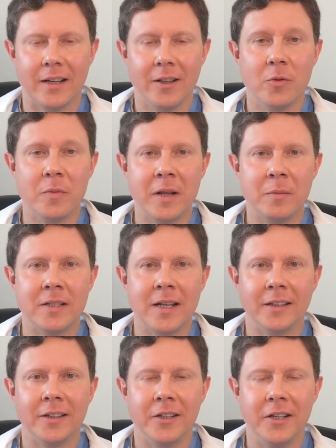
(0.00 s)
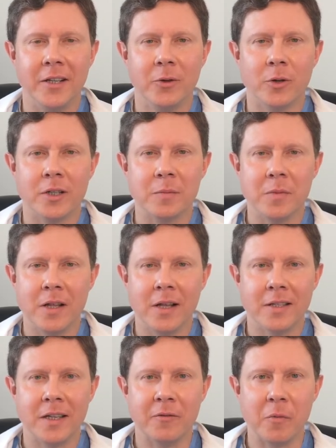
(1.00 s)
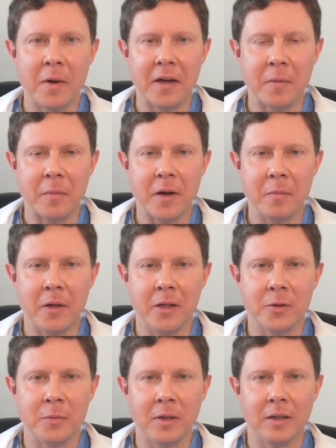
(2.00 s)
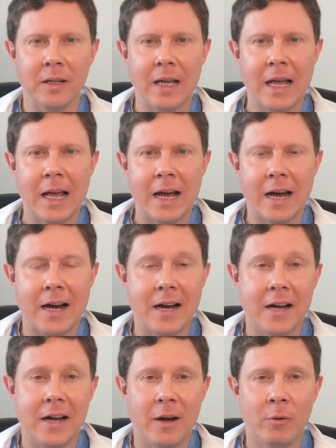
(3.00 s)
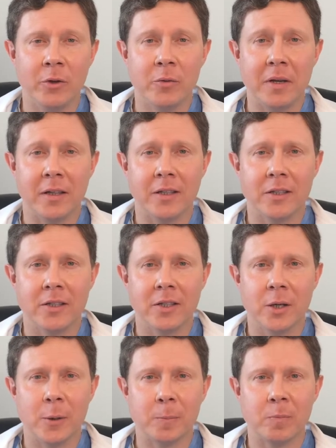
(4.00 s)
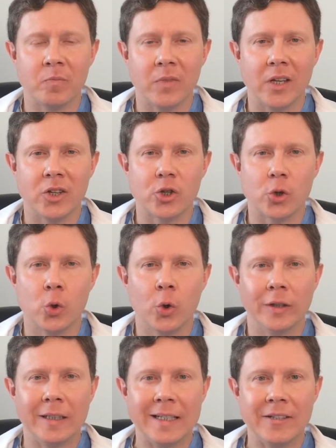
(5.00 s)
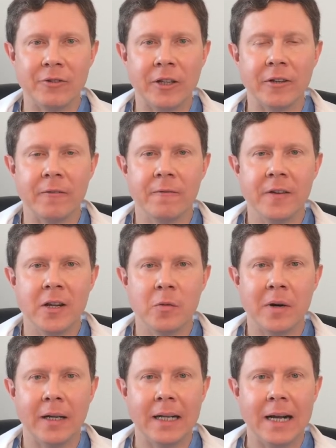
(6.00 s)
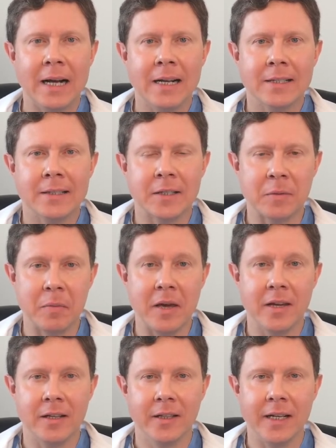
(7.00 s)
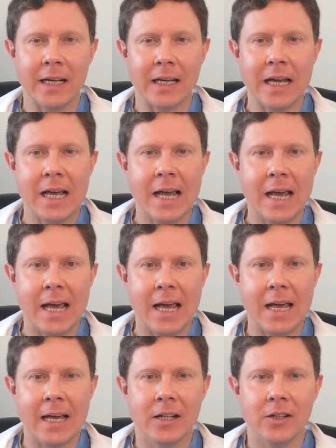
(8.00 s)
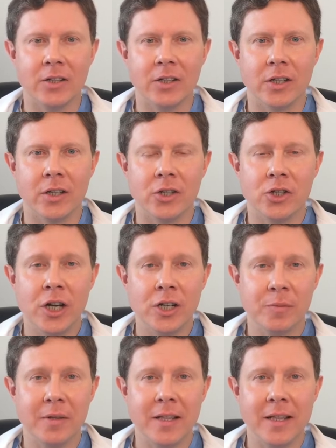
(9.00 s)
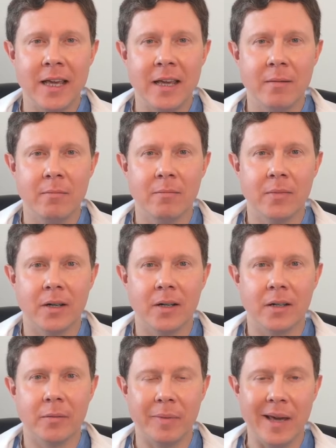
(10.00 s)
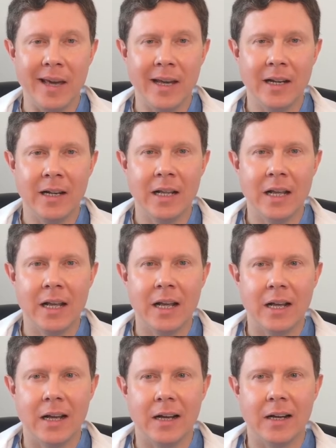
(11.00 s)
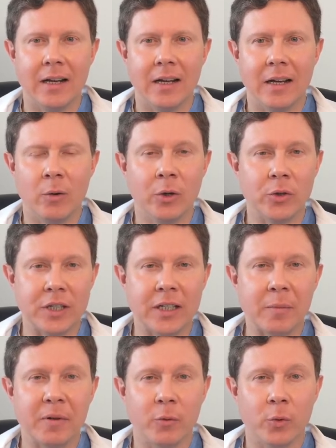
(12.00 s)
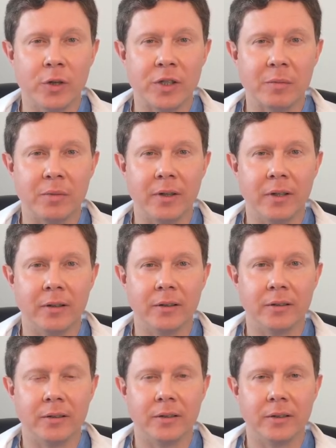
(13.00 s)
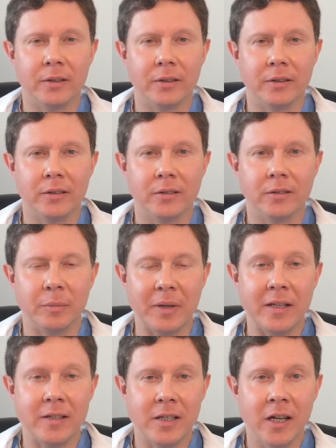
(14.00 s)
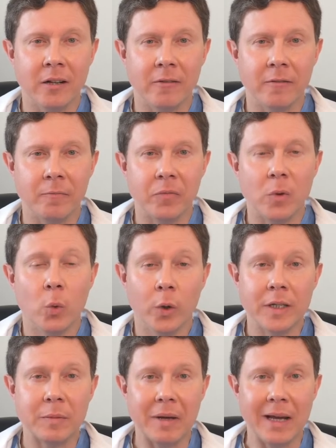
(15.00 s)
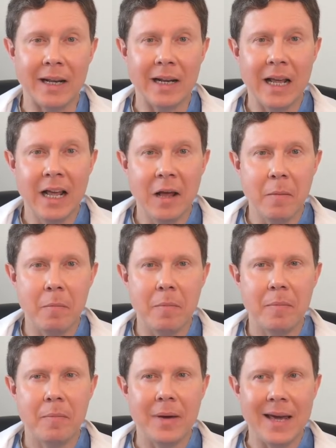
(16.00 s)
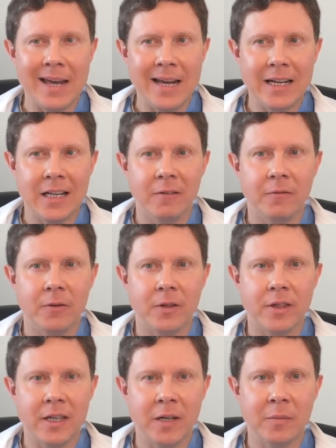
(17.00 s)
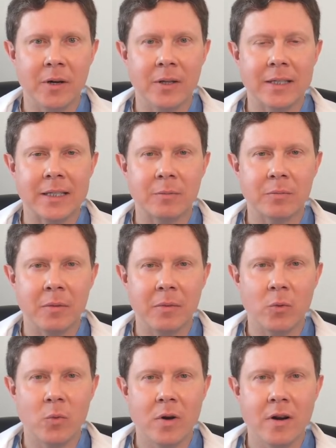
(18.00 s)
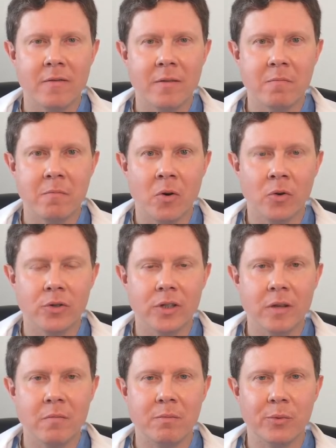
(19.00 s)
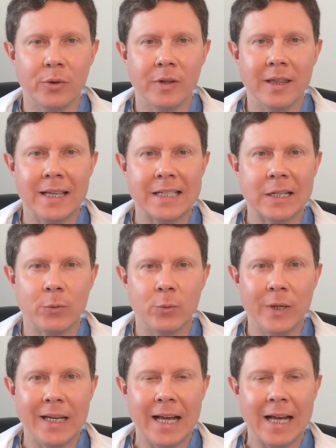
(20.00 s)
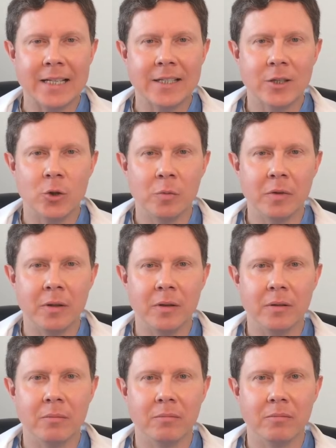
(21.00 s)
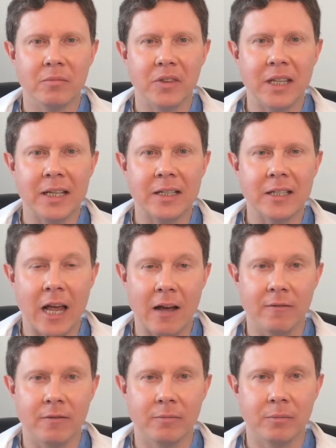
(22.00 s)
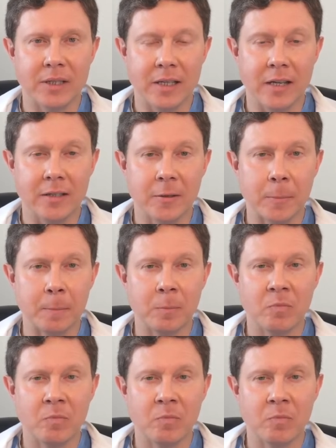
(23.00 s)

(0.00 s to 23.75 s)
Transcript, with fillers: Hello, my name is Dr. Igor Smelyansky from Pain Management. Uh, I want to make this um, short introductory video about us as a pain clinic. And uh, judging by the name, uh, pain, uh, I wanted to say a couple of words about uh, pain itself. What is pain? Pain, if you think about it, is probably one of the most important things that we as human beings have, possess.